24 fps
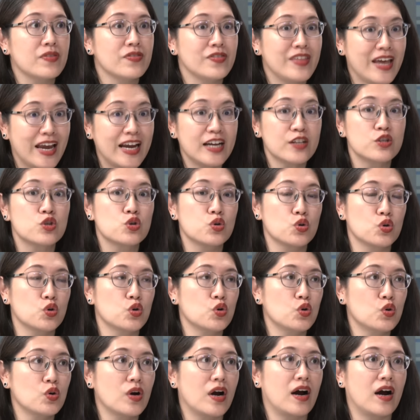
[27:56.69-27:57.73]
They
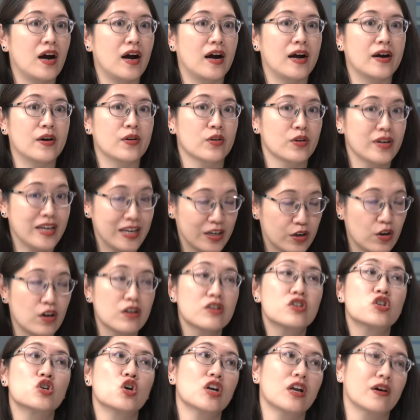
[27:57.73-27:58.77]
too are in
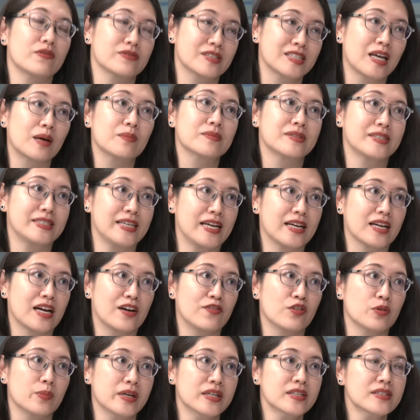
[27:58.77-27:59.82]
control of some state
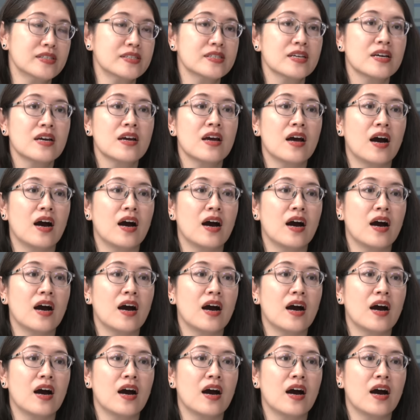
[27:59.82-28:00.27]
governments.